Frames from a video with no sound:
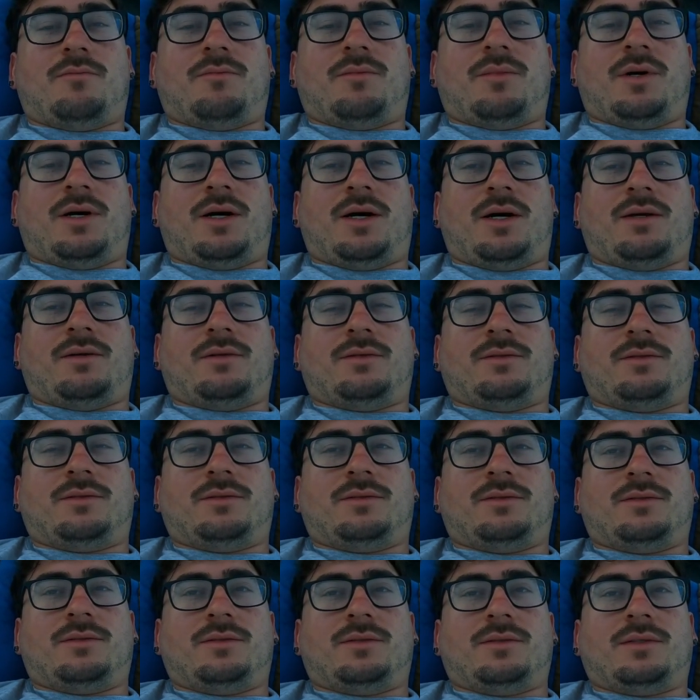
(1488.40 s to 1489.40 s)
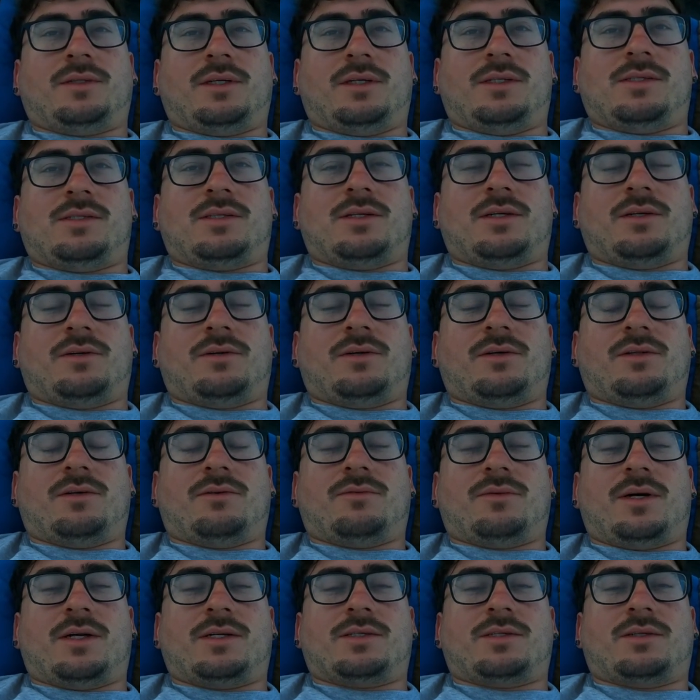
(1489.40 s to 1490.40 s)
But considering the
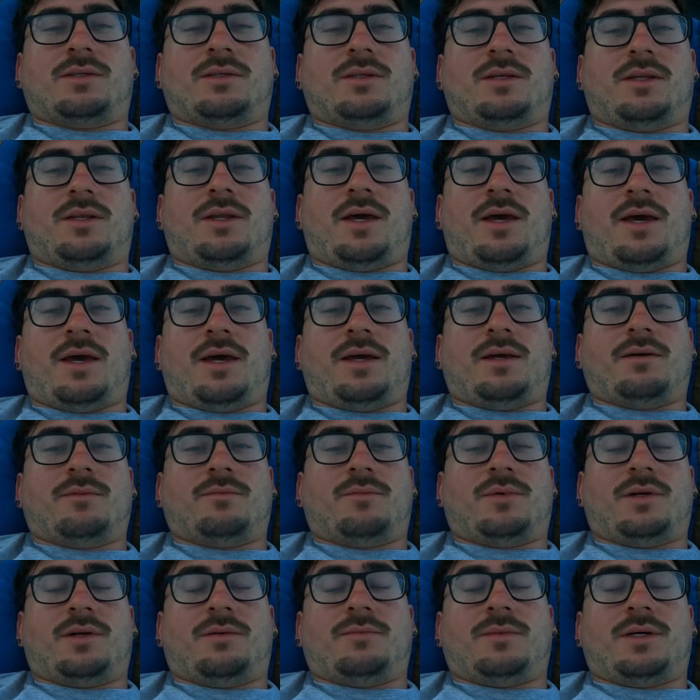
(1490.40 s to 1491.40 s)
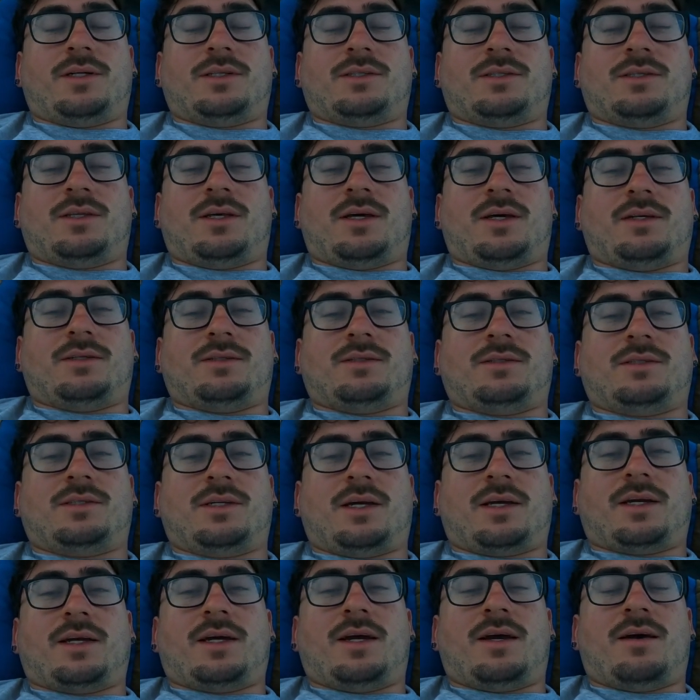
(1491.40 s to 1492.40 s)
rest of the day, pretty much that
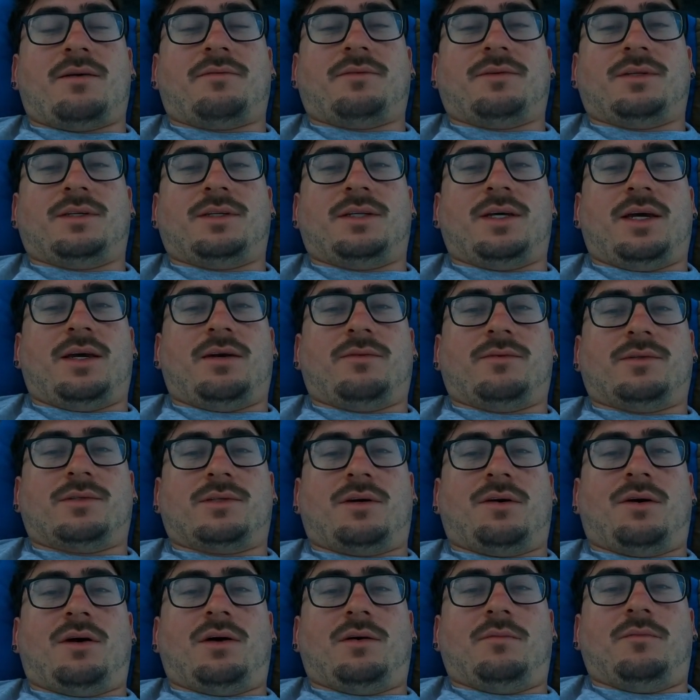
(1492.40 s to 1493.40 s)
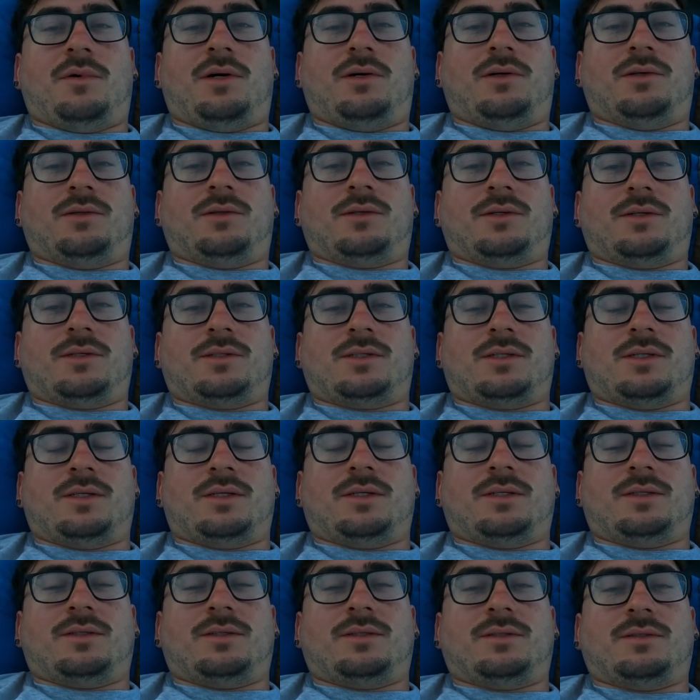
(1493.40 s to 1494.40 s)
second half of the day was all boulders
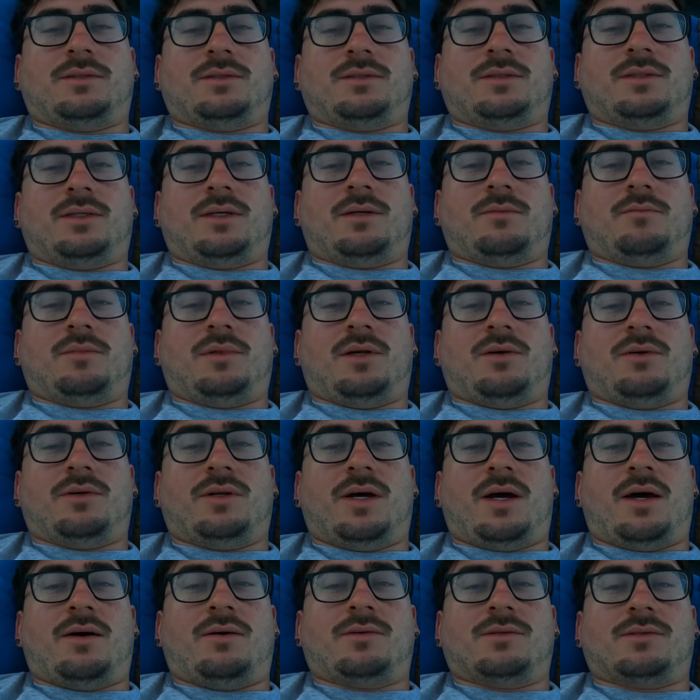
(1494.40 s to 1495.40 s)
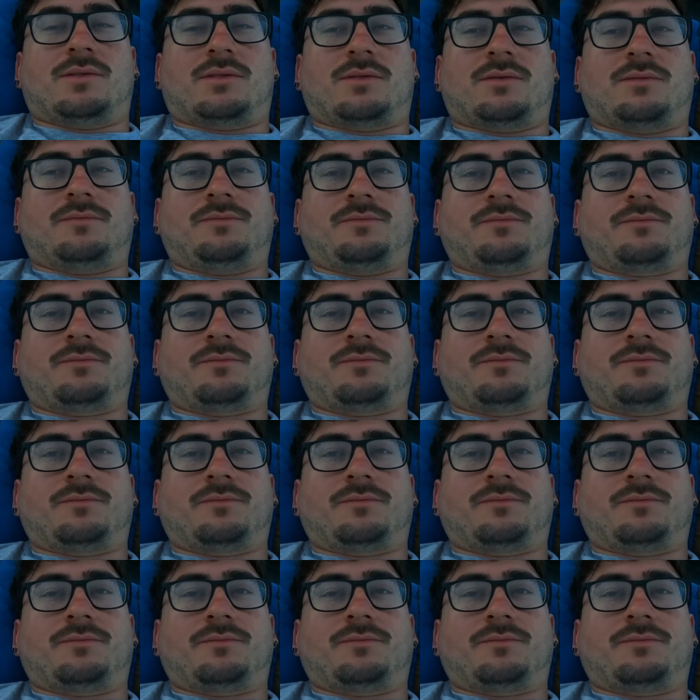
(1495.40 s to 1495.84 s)
and blowdowns,